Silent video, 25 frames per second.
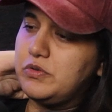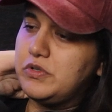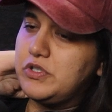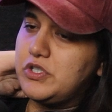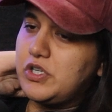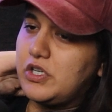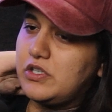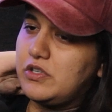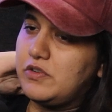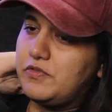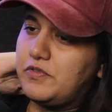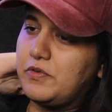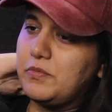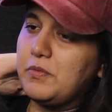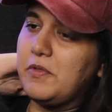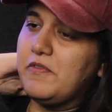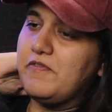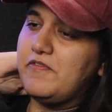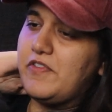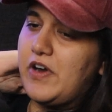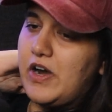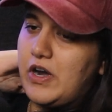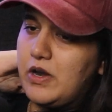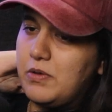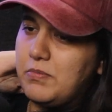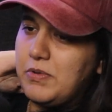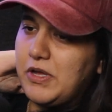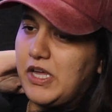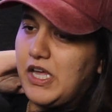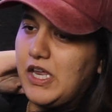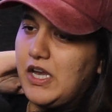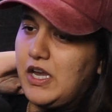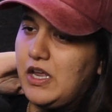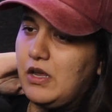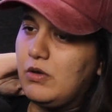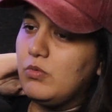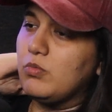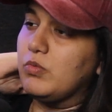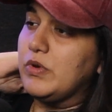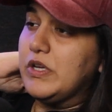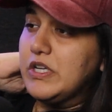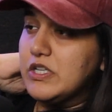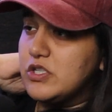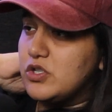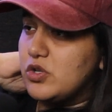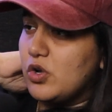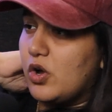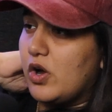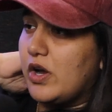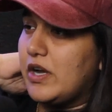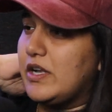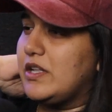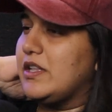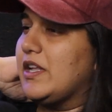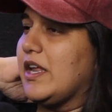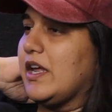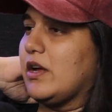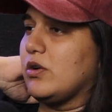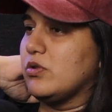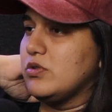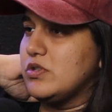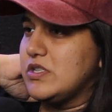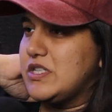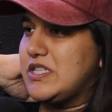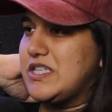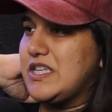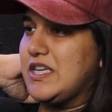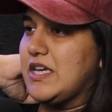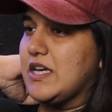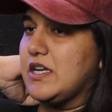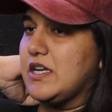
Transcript: each other from the very beginning. We saw it. They couldn't see